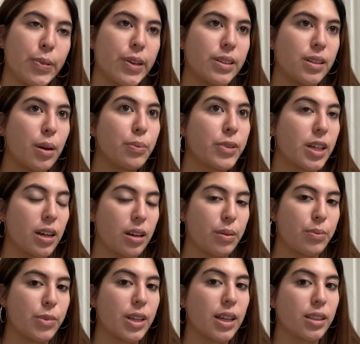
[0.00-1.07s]
but
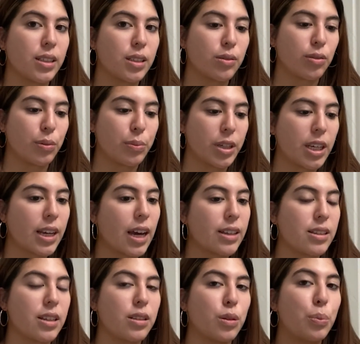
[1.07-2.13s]
sometimes, at least for me, I
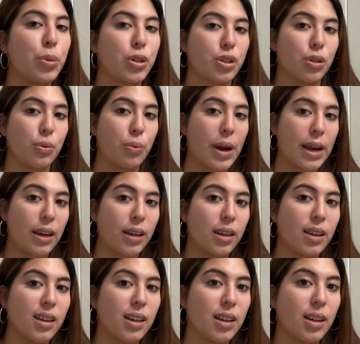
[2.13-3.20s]
tend to push
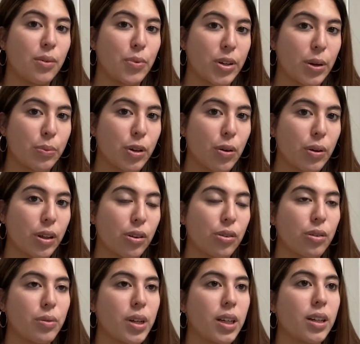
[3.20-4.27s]
away when I'm going
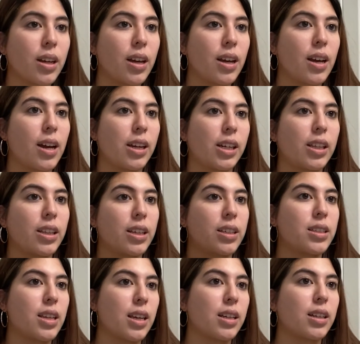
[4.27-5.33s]
through it, and I think
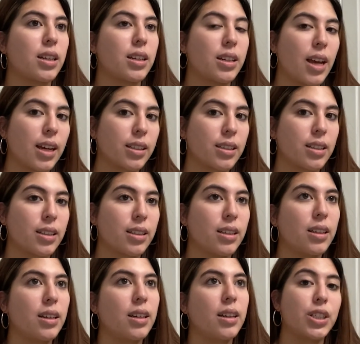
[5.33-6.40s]
staying
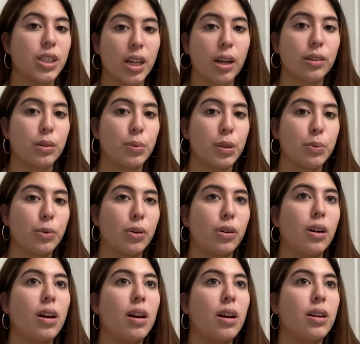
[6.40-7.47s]
connected, reaching out to
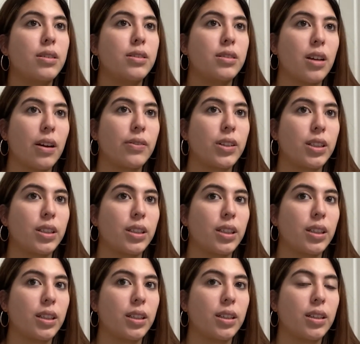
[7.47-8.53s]
people,
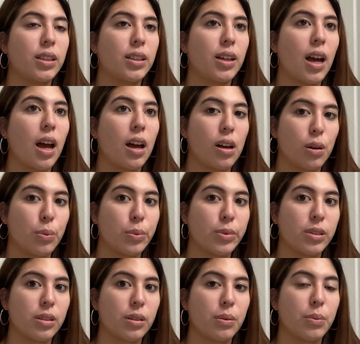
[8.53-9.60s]
definitely
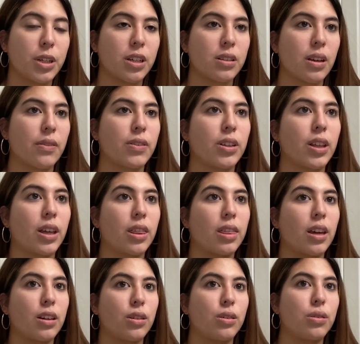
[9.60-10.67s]
helps, because I feel like
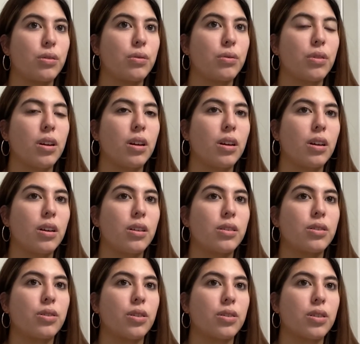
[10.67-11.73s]
then you
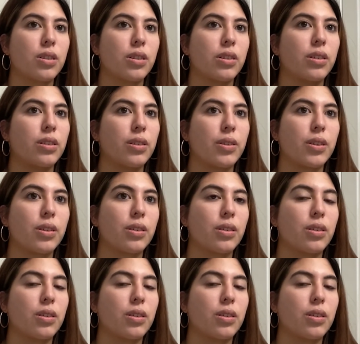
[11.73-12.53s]
start to